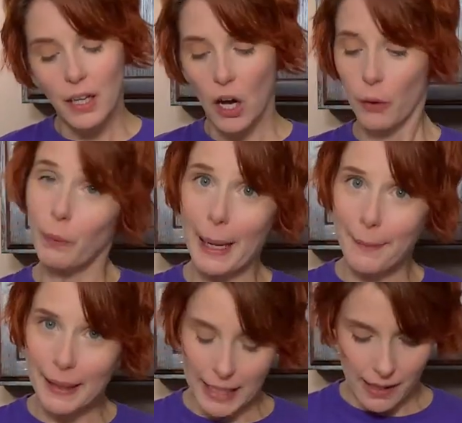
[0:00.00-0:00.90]
our
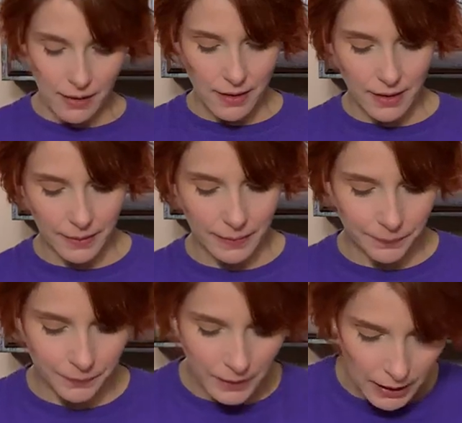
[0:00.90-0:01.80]
ramekins.
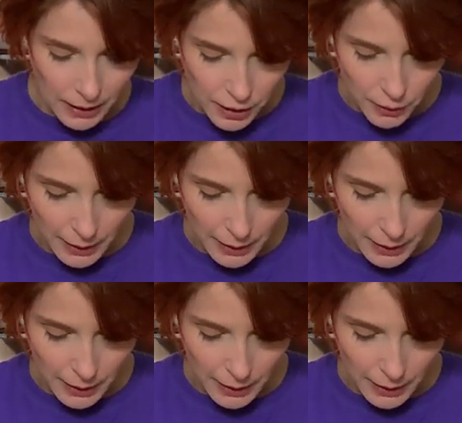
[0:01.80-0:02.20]
So I